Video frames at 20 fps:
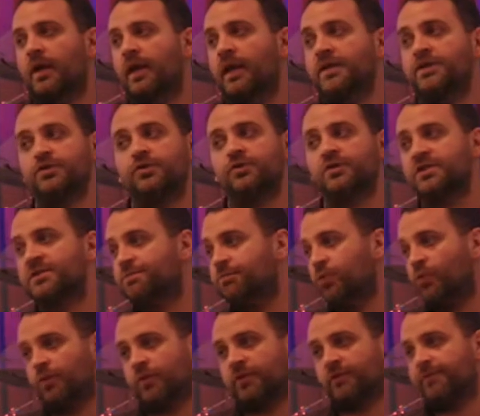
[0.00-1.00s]
And as you
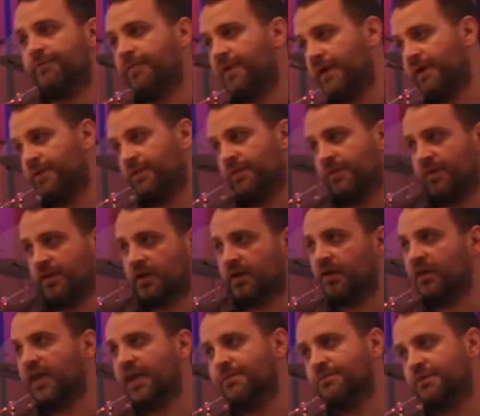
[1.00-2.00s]
explore the faith, the
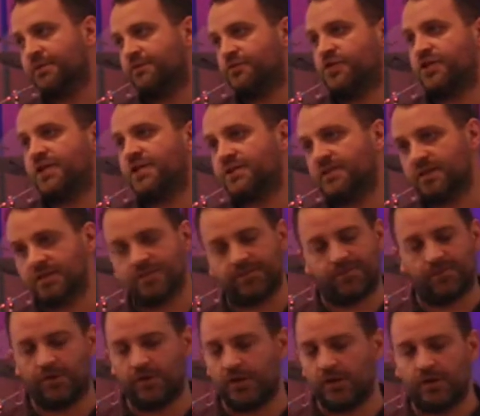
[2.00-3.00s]
claims of Jesus,
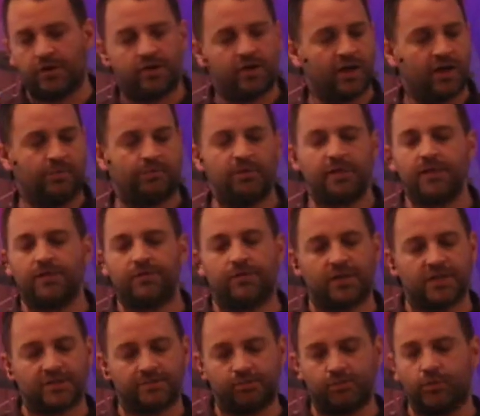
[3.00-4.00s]
if you're here and you're not a believer,
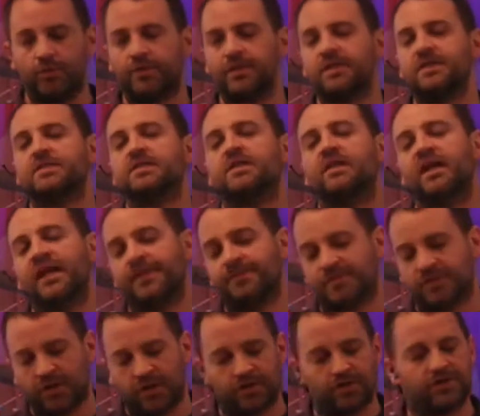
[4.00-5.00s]
explore these
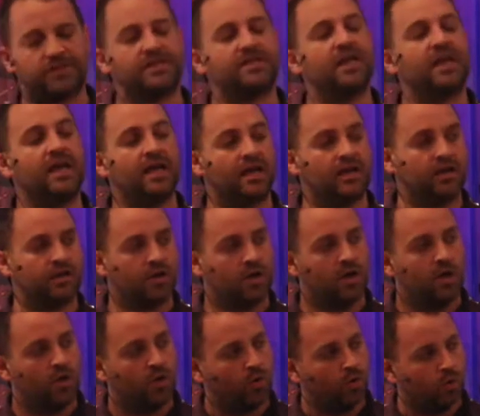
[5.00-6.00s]
claims and understand
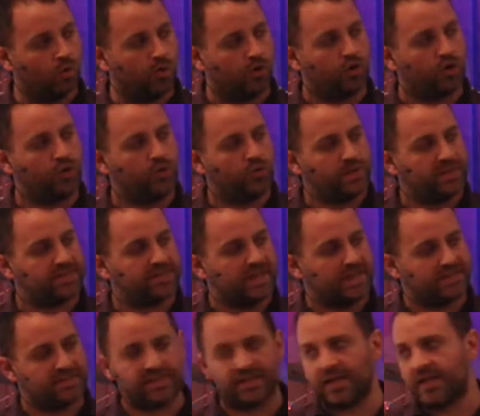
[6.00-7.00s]
who he
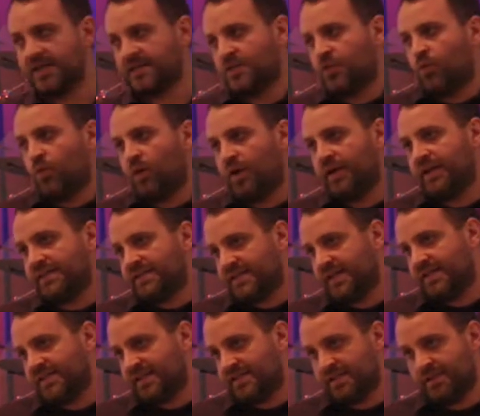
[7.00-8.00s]
says he is and what he
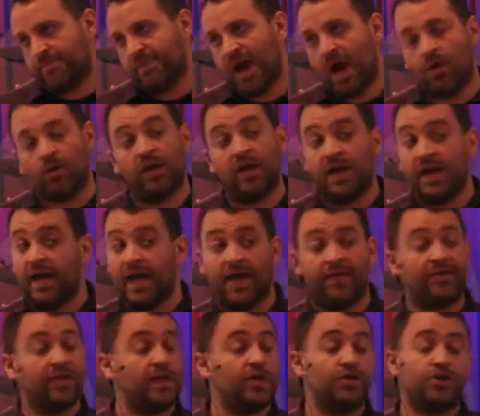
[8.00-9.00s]
says he's about.
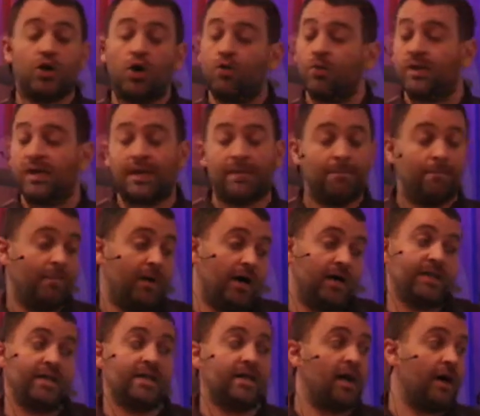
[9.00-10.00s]
And then don't get
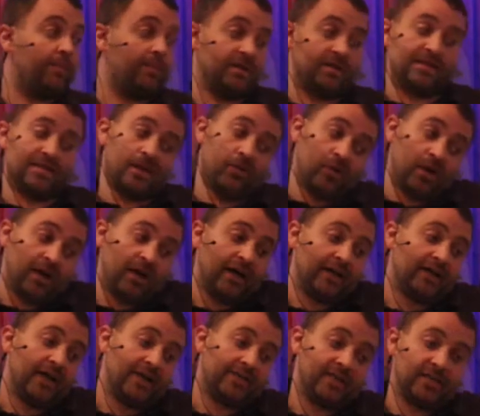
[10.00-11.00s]
muddied up and say, well,
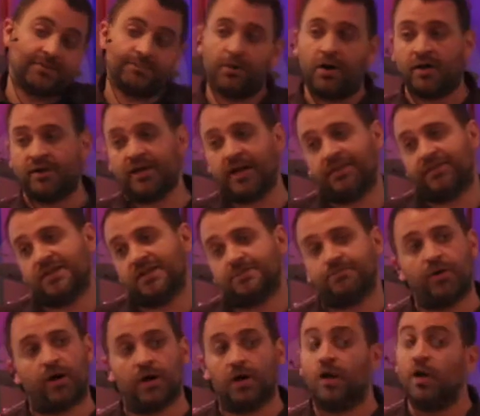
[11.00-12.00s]
I like this part, not this
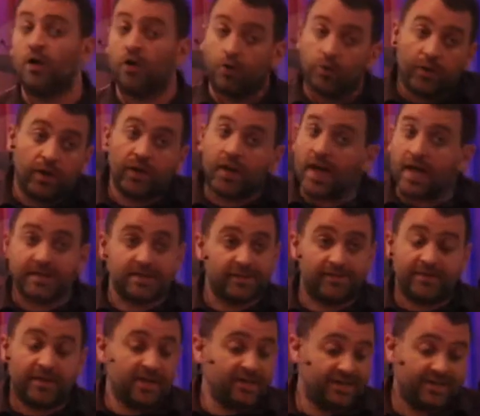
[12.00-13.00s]
part. Realize
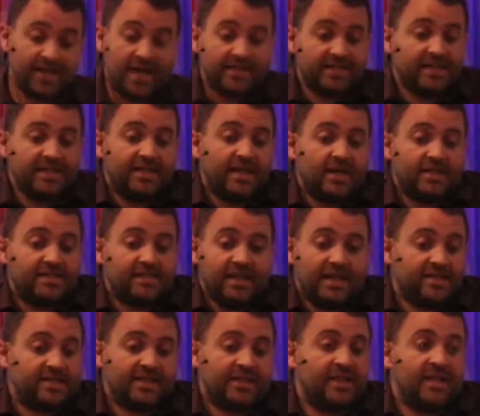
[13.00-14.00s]
if he says he does
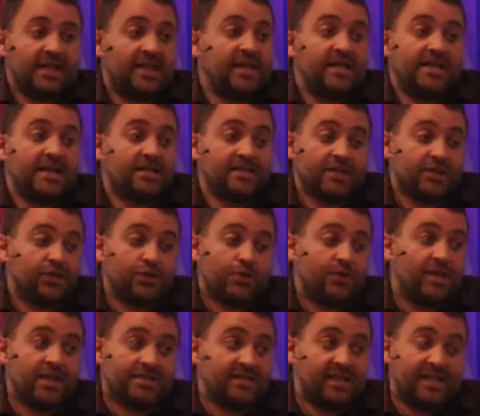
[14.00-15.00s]
this and then he doesn't
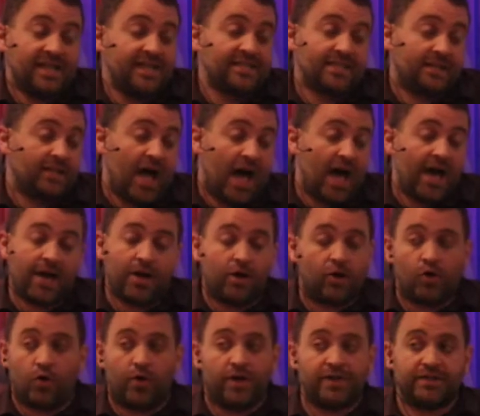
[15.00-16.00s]
do this, then he's a
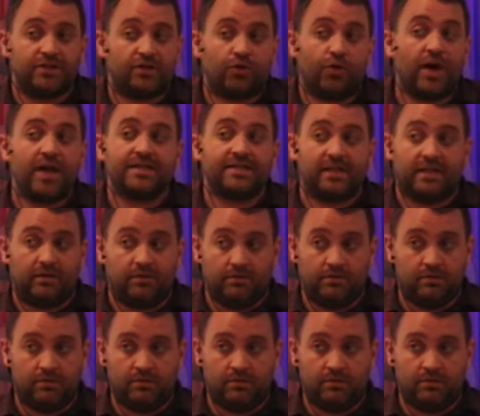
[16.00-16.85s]
liar or he's crazy.